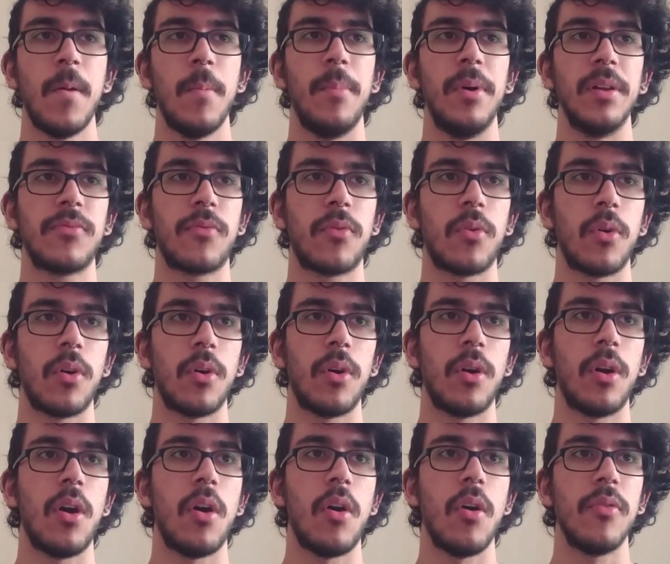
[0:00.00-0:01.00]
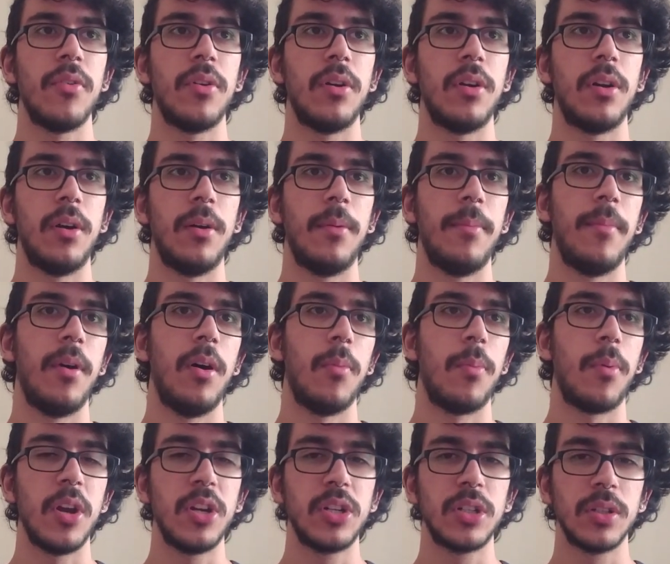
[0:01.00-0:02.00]
But for other
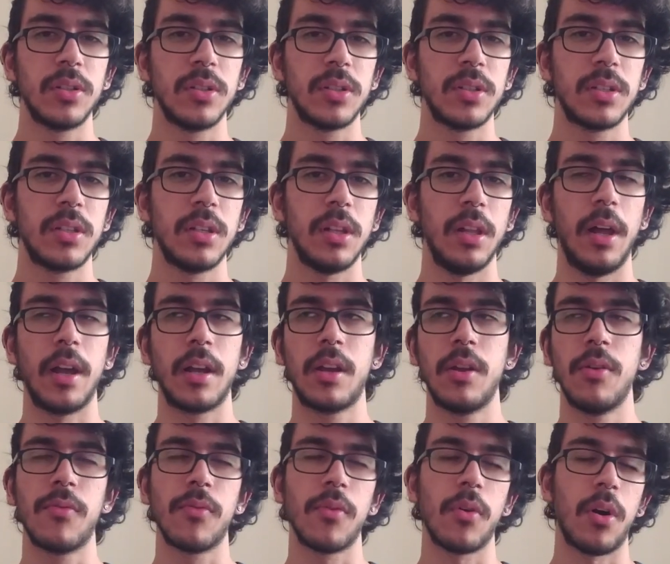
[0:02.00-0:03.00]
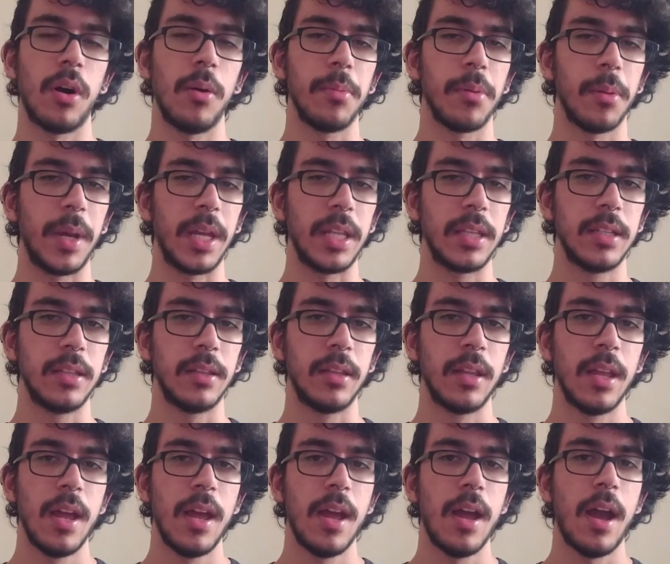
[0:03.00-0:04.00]
operations, like if you are implementing
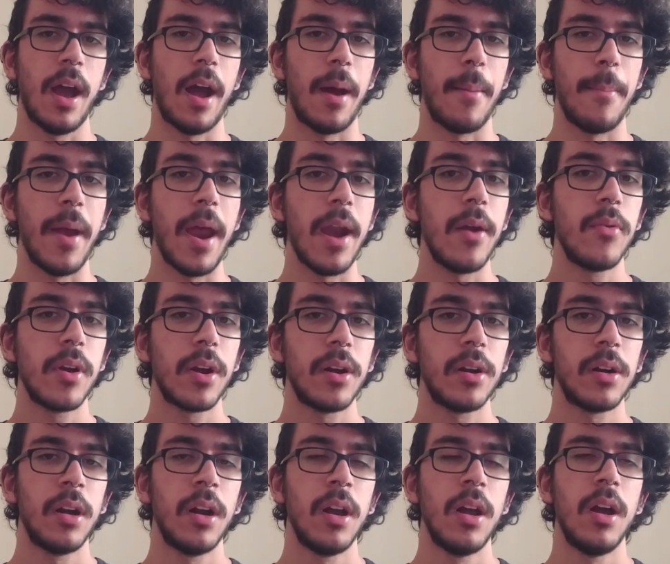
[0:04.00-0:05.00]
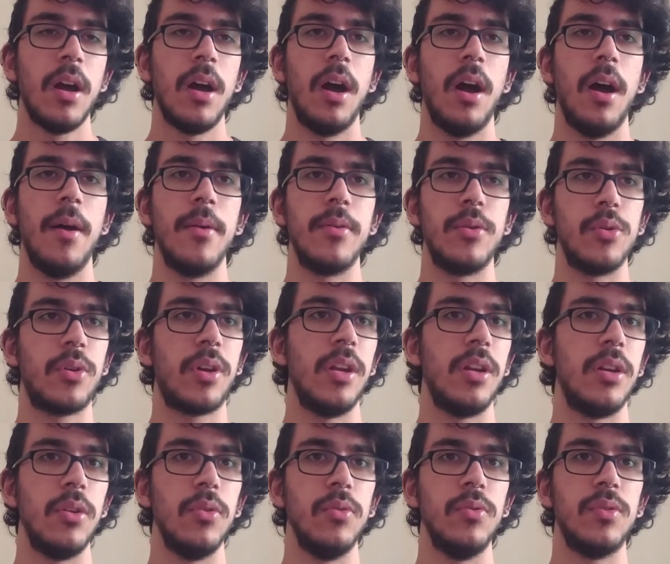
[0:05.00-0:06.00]
a barrier, you
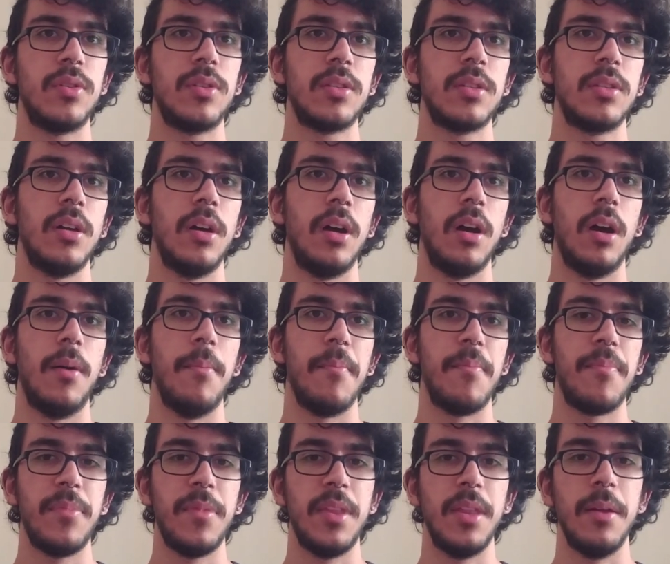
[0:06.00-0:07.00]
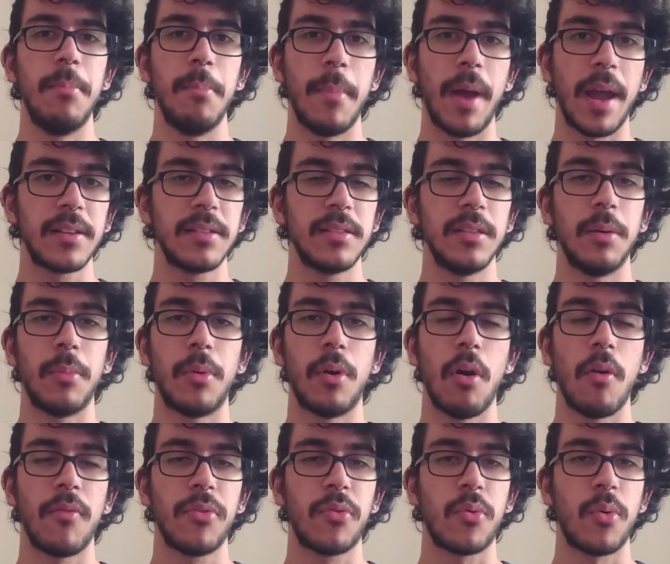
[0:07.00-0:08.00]
can use the max number
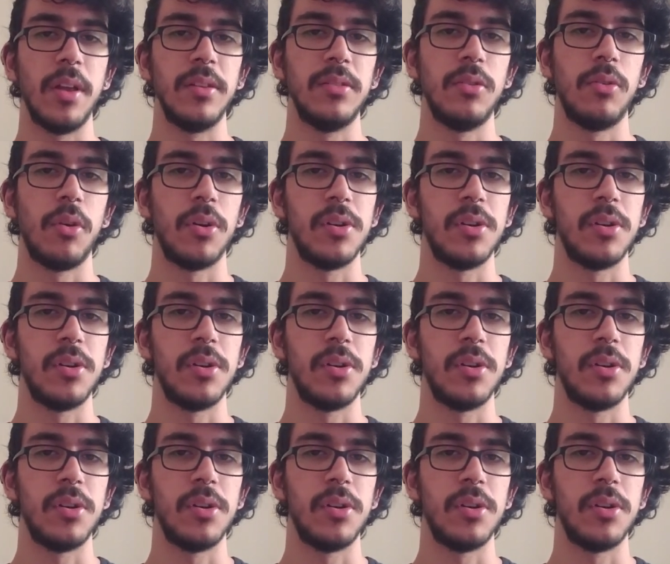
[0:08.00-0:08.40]
of threads in